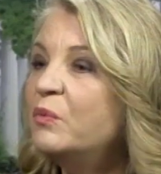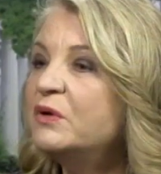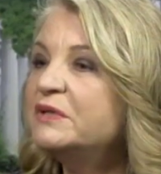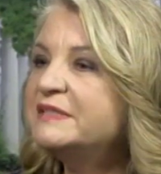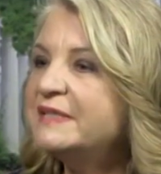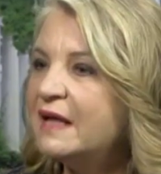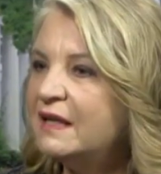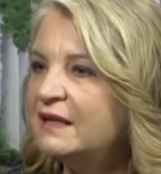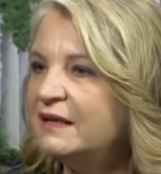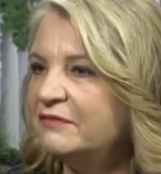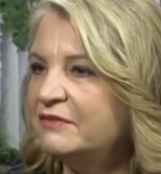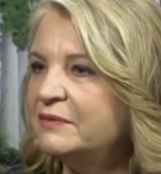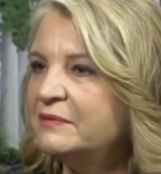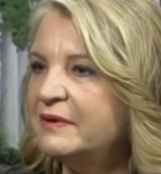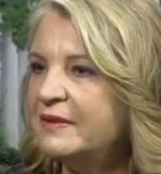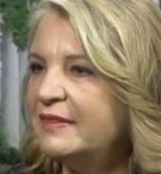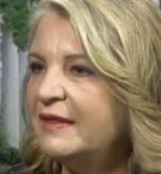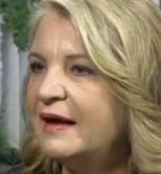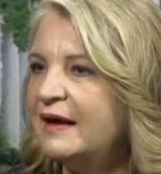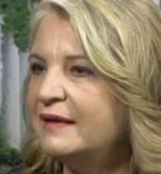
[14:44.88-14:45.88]
we'll tell
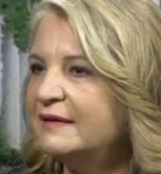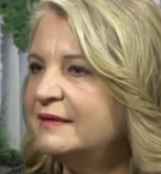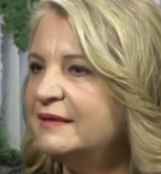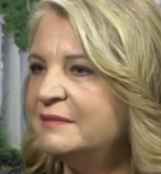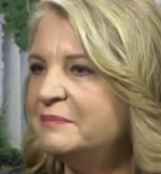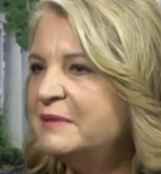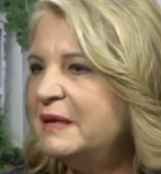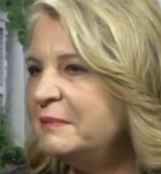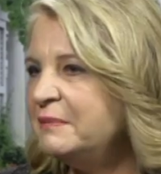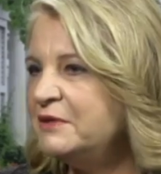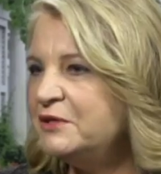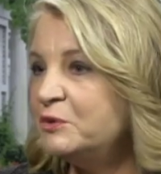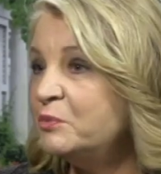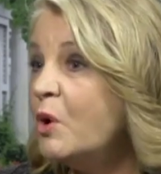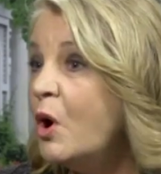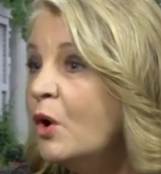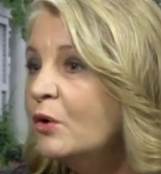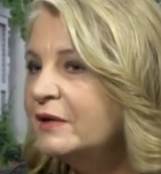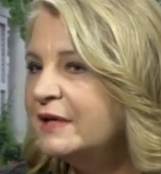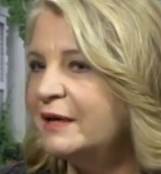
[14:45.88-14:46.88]
everyone that, and then maybe you
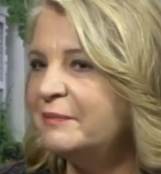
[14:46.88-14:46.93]
won't